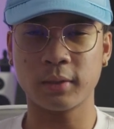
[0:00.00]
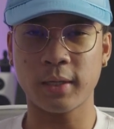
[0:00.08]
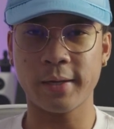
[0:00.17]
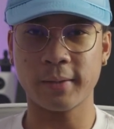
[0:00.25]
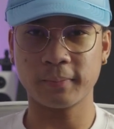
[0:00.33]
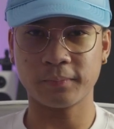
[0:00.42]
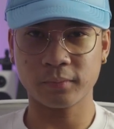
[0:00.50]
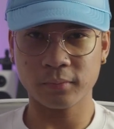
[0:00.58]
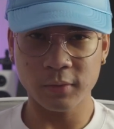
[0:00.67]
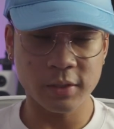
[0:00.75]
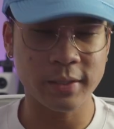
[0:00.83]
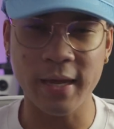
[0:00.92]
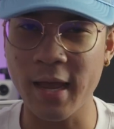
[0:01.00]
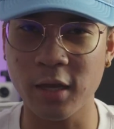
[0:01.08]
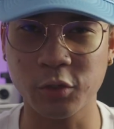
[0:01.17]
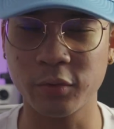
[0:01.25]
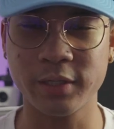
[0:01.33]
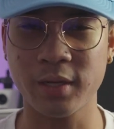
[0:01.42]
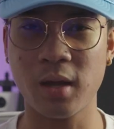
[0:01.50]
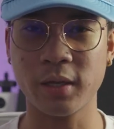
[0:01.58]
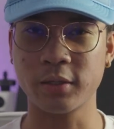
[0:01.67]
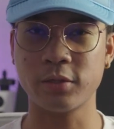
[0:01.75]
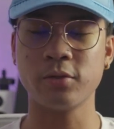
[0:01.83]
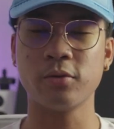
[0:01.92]
like just casually
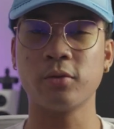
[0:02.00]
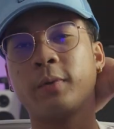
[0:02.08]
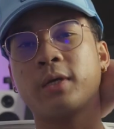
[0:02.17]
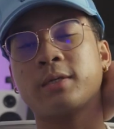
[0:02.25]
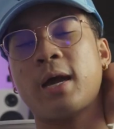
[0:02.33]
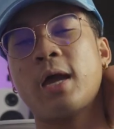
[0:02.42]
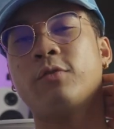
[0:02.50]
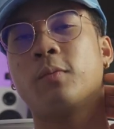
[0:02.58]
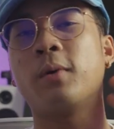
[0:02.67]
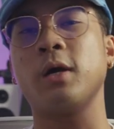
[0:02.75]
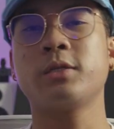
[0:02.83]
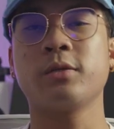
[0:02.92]
talking too, because I have a bunch